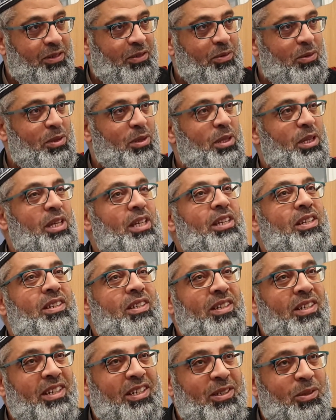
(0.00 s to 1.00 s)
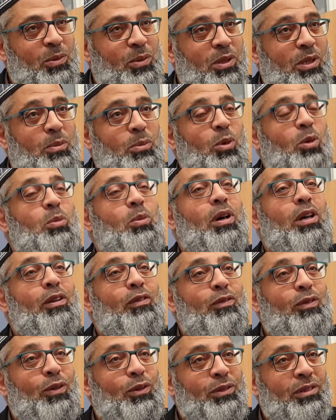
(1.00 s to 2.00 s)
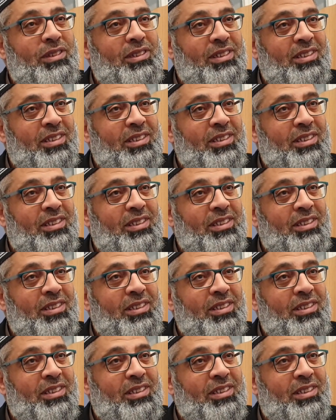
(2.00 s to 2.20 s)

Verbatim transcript: with the internet, with the mobile phone.